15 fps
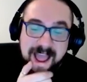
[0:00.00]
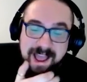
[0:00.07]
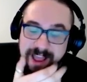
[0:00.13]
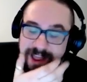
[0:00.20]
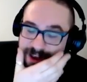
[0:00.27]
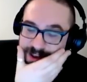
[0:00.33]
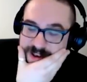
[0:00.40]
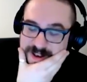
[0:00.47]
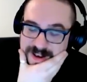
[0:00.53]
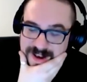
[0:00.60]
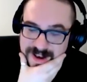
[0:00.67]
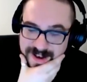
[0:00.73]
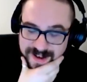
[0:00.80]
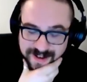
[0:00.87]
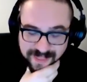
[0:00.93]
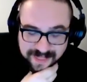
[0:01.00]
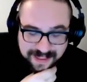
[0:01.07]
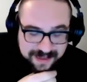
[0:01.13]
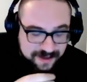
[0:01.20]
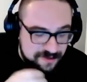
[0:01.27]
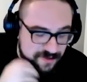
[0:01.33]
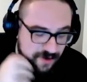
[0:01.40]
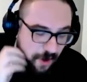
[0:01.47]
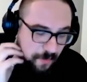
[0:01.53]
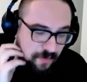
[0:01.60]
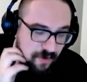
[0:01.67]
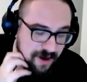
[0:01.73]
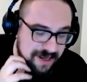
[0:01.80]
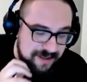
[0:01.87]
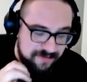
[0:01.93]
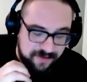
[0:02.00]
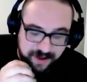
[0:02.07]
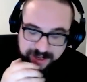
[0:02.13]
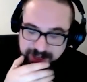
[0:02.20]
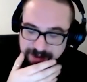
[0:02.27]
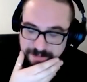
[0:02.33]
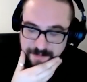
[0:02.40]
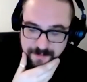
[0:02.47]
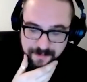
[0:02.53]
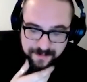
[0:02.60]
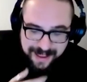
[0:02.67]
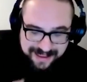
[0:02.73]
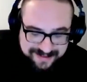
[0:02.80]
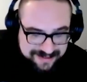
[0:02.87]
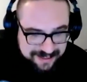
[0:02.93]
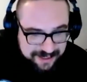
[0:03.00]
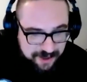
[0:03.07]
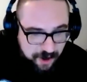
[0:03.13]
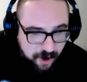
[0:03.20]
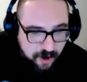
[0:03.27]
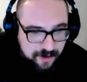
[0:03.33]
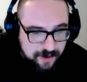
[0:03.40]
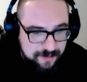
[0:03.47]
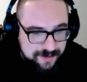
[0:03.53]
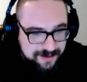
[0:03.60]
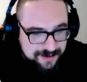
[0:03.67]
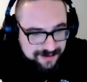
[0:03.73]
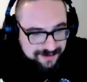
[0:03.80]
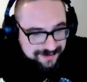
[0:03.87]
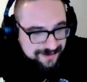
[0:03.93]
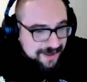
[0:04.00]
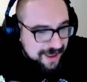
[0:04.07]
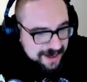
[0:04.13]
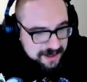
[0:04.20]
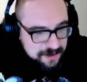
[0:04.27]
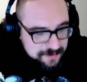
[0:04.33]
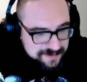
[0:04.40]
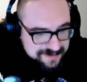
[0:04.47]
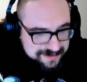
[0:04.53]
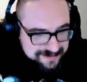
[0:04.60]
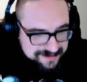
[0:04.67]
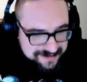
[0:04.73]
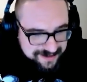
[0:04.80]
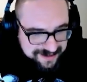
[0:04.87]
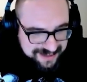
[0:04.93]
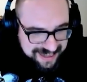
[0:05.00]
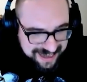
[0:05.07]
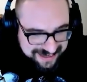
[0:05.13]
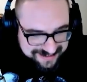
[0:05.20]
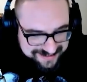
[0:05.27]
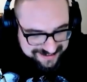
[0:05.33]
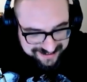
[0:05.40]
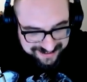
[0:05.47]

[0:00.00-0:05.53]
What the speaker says: And things got pretty fucking messy and horrible. And he was instantly asked to